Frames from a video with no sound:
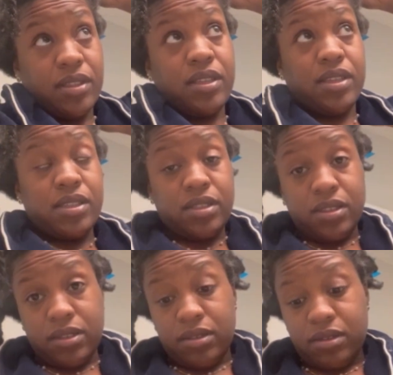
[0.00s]
And
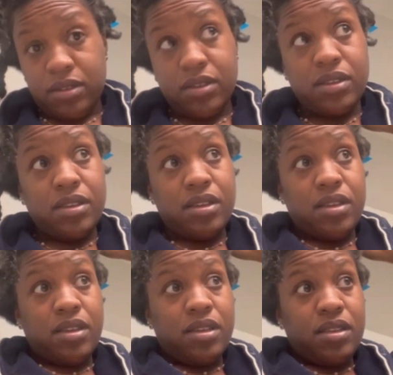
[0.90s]

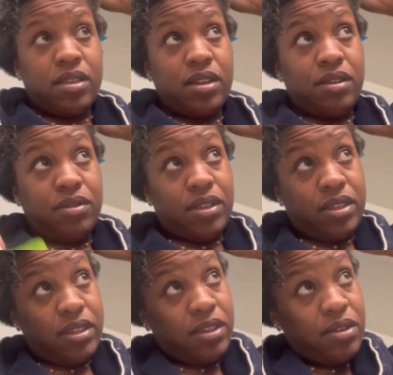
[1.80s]
now I
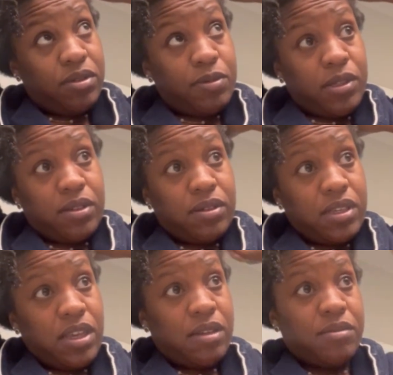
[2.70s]
realized, like, yo, it's been a long
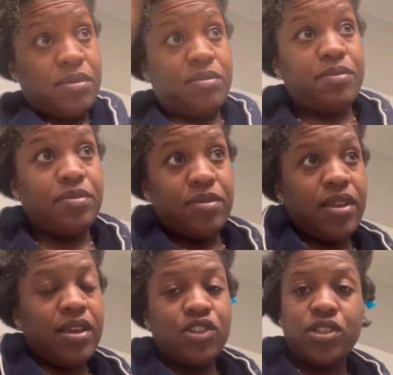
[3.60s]
time.
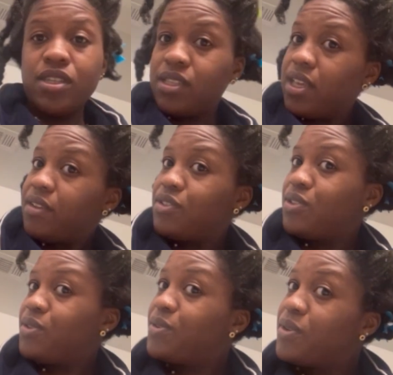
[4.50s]
Shouldn't have left
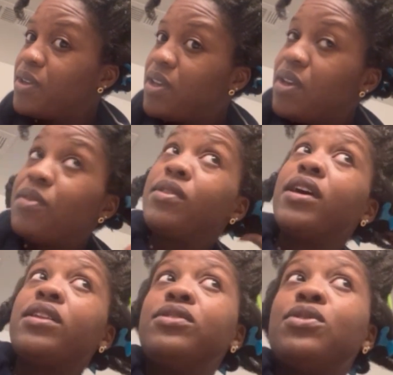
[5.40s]
you
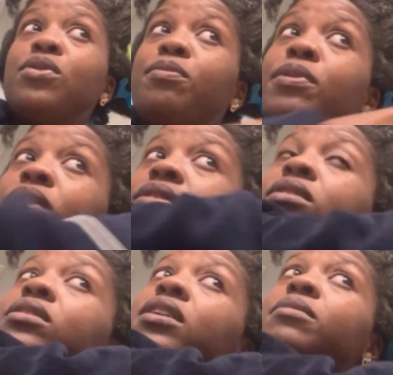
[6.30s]
without adult beats to
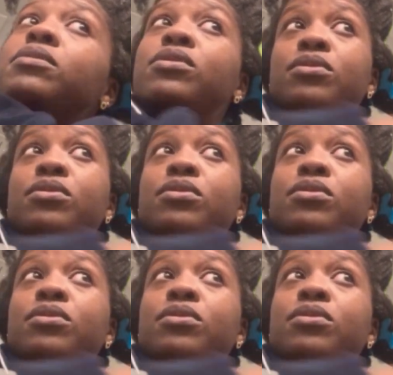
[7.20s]
step to.